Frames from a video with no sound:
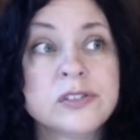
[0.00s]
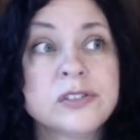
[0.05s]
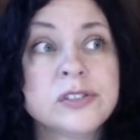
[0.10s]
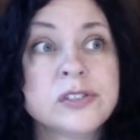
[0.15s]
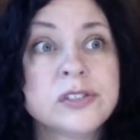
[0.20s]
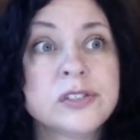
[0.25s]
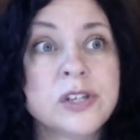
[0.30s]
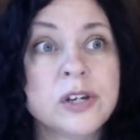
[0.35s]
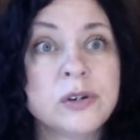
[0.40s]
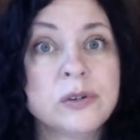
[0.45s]

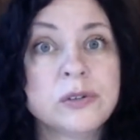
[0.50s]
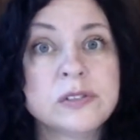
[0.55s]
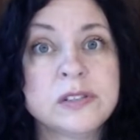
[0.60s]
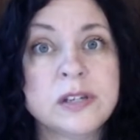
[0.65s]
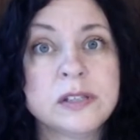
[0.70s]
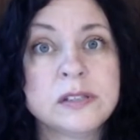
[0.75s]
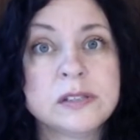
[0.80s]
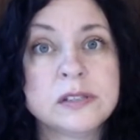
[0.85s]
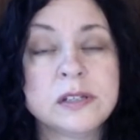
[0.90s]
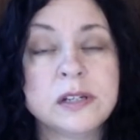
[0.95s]

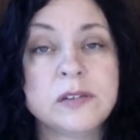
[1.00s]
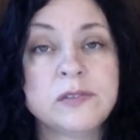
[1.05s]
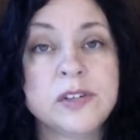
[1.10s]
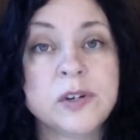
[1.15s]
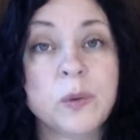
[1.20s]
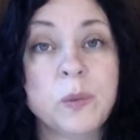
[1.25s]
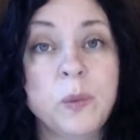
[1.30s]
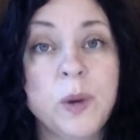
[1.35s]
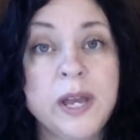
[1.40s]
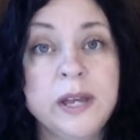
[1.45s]
sensitive.
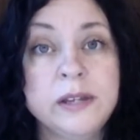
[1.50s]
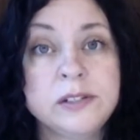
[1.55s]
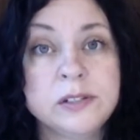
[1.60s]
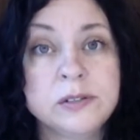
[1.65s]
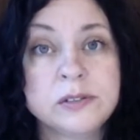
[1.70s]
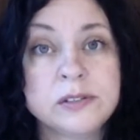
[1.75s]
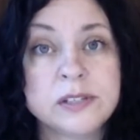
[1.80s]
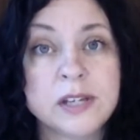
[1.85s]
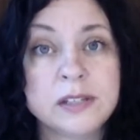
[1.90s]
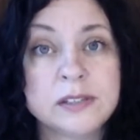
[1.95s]
You're way
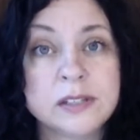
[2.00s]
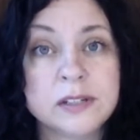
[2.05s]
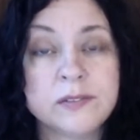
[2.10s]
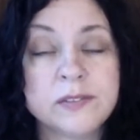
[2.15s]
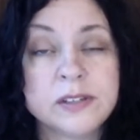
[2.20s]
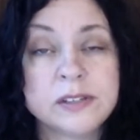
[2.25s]
too sensitive.